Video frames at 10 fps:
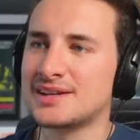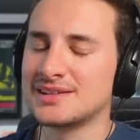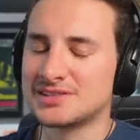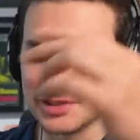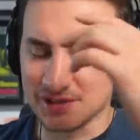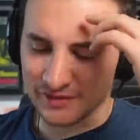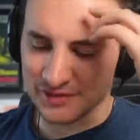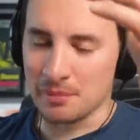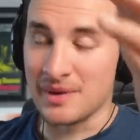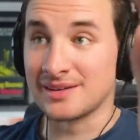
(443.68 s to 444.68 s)
this is just off the
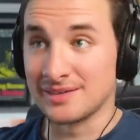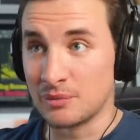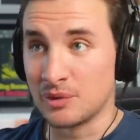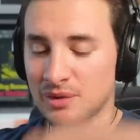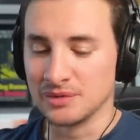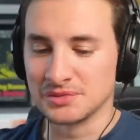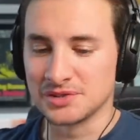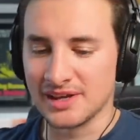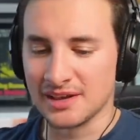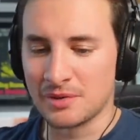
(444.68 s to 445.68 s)
top of my head, and then we will
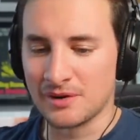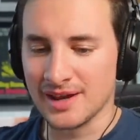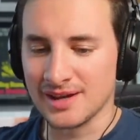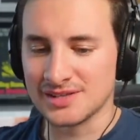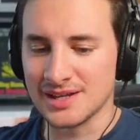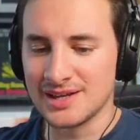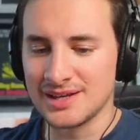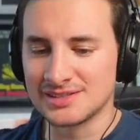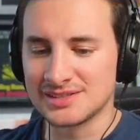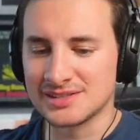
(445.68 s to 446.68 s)
shut down the podcast,
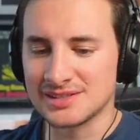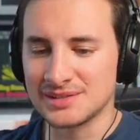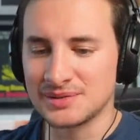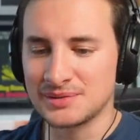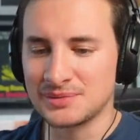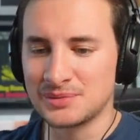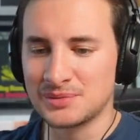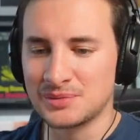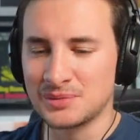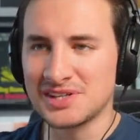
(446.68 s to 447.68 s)

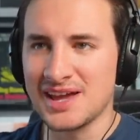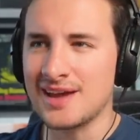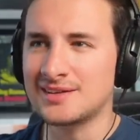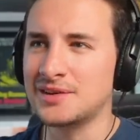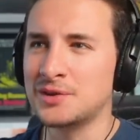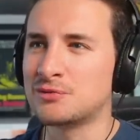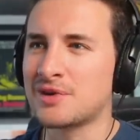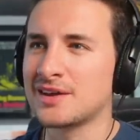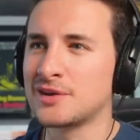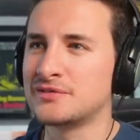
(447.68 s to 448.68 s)
was it Eddie who
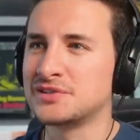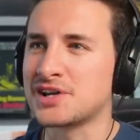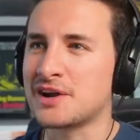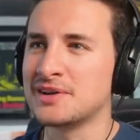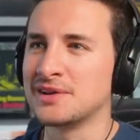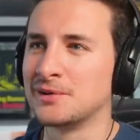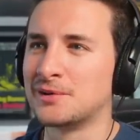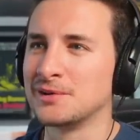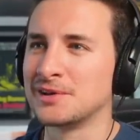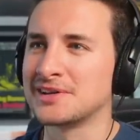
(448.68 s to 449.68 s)
ran over Jerry
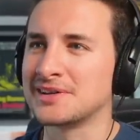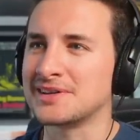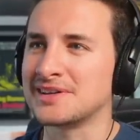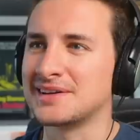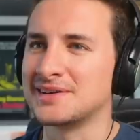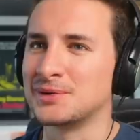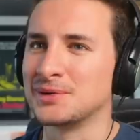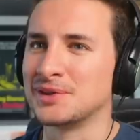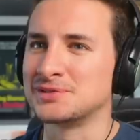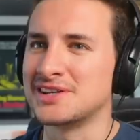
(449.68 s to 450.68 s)
Lawler
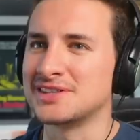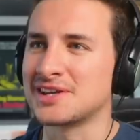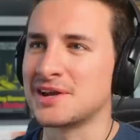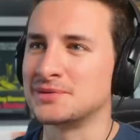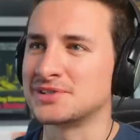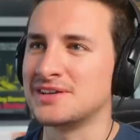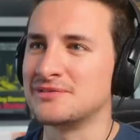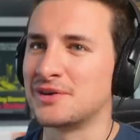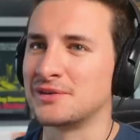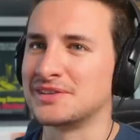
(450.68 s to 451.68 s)
all those years ago? Was he Yes.
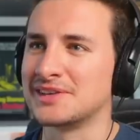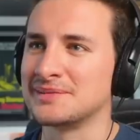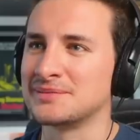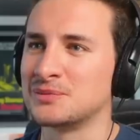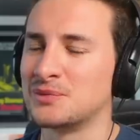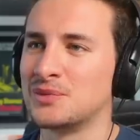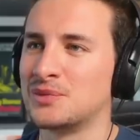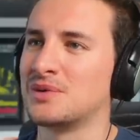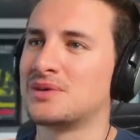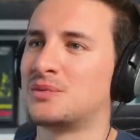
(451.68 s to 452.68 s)
involved in that?
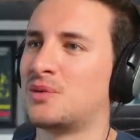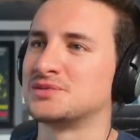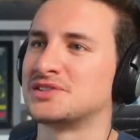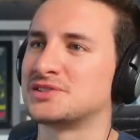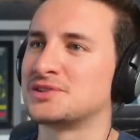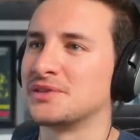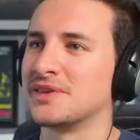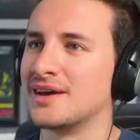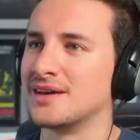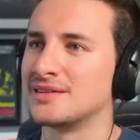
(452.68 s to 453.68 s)
What was the stunt
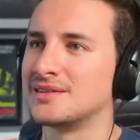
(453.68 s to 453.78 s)
there?